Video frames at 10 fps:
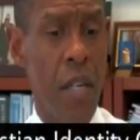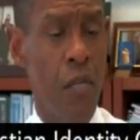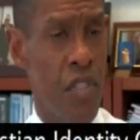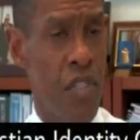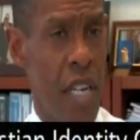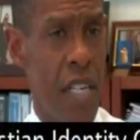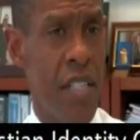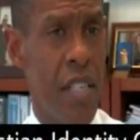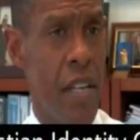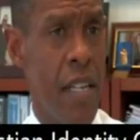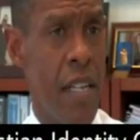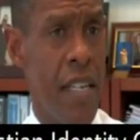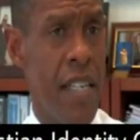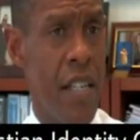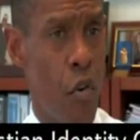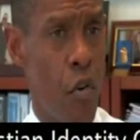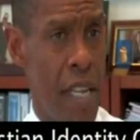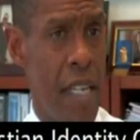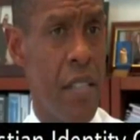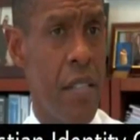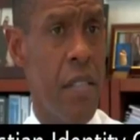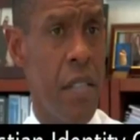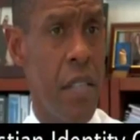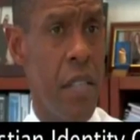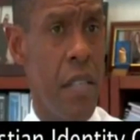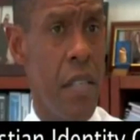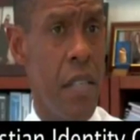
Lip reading: Christian identity-oriented.